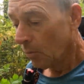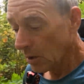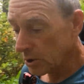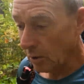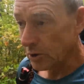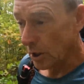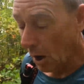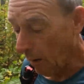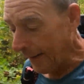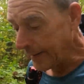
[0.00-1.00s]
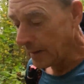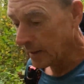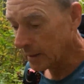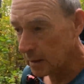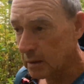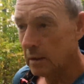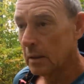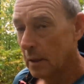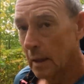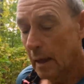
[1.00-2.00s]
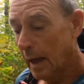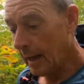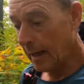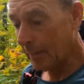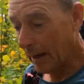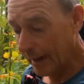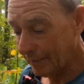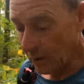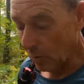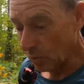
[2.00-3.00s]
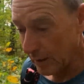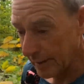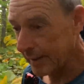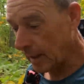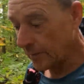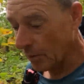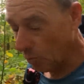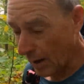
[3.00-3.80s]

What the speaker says: once those are gone, I have no really other